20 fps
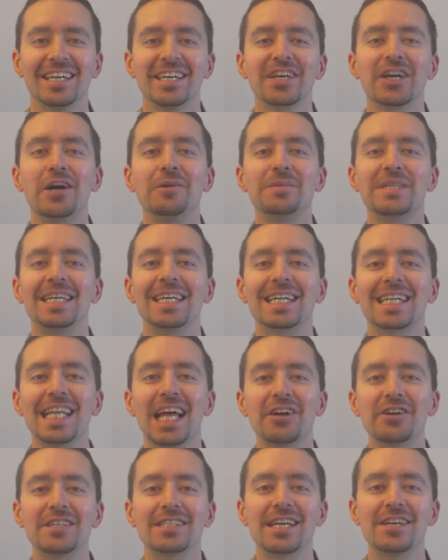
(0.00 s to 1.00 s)
CompTIA
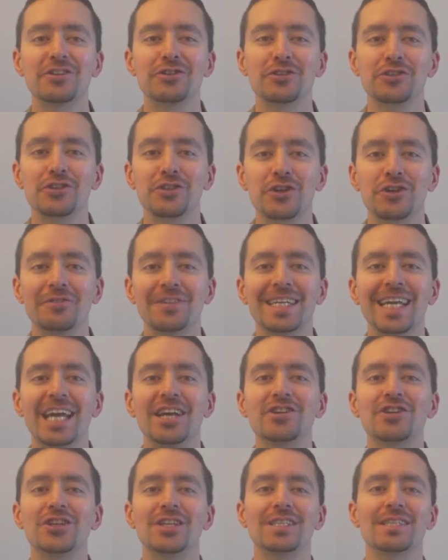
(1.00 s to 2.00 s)
Cloud Essentials
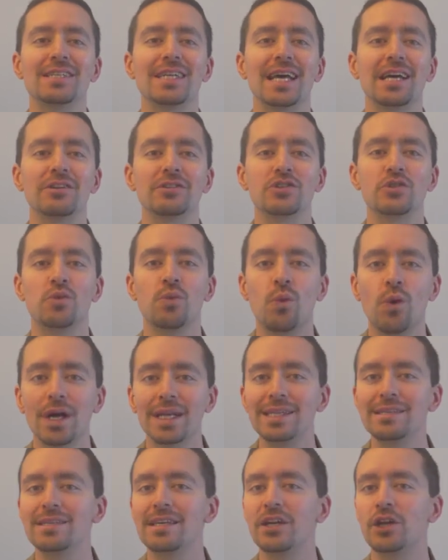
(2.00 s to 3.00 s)
certification is announced. What
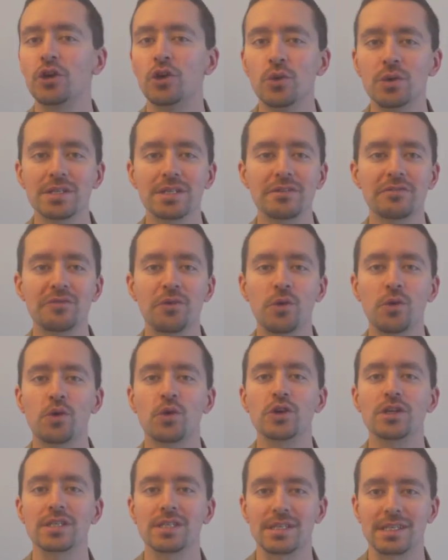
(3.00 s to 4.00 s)
is it? Who is it
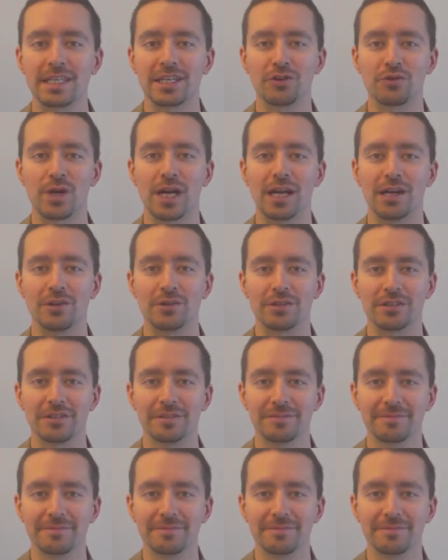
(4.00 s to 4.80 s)
for? Stick around.